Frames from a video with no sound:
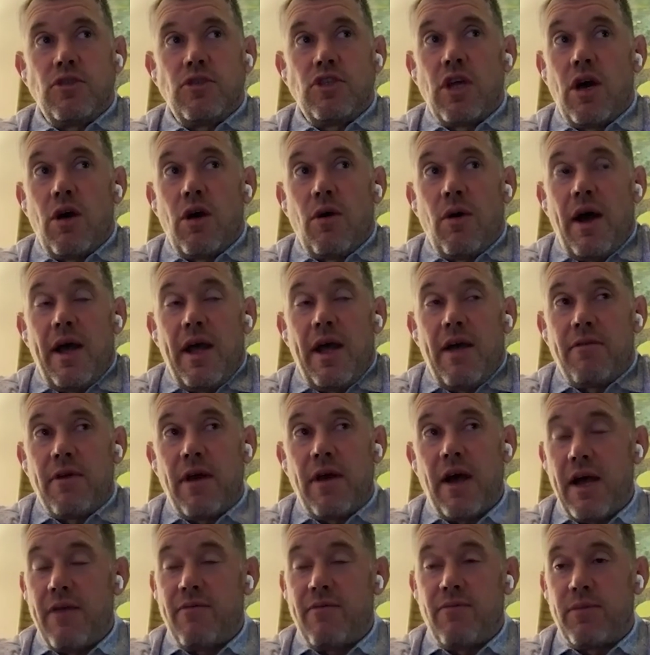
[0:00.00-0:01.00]
So I
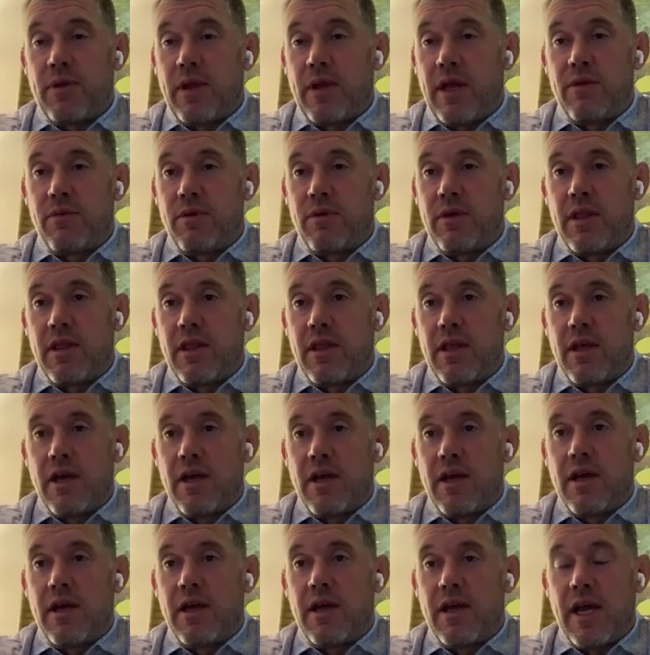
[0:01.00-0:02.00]
haven't played with
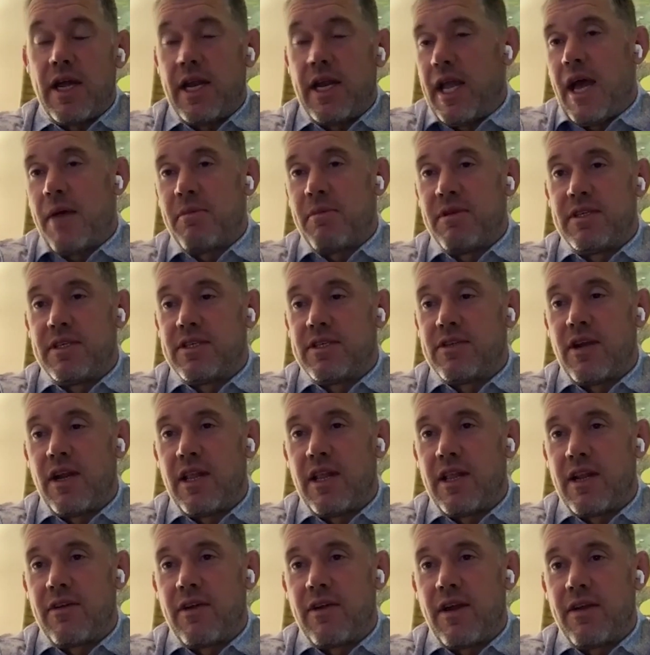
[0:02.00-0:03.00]
any amateurs or
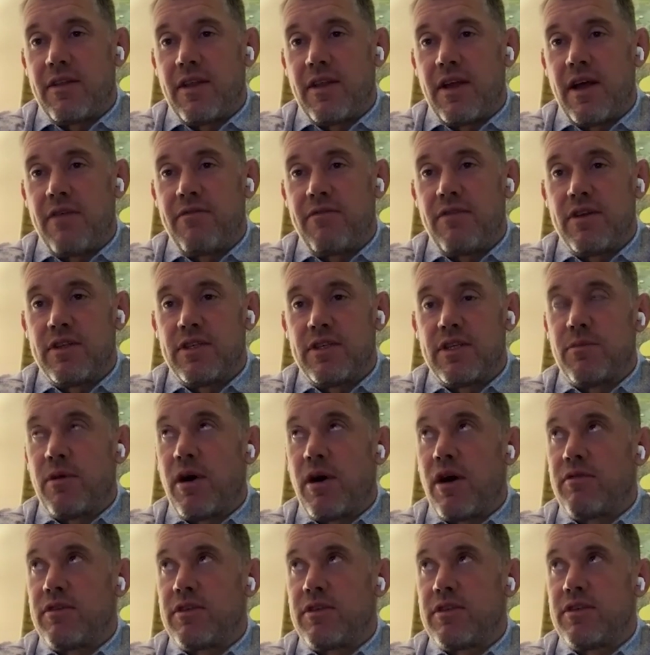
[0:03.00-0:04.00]
anything around there. I've heard some
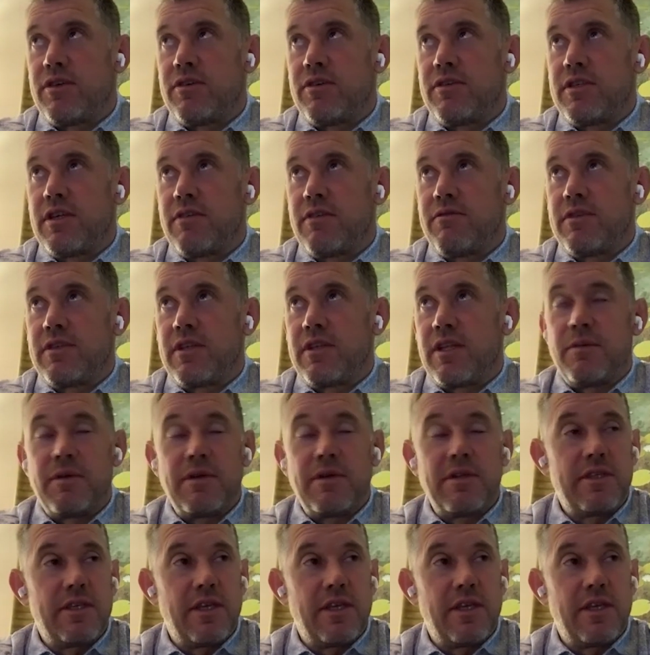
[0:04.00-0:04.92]
horror stories, obviously, but